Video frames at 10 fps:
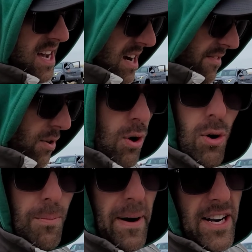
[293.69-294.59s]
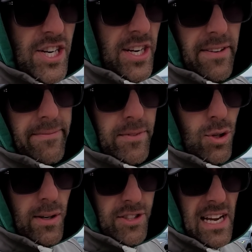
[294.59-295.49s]
Of the whole punching,
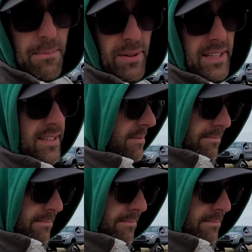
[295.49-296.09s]
soil sampling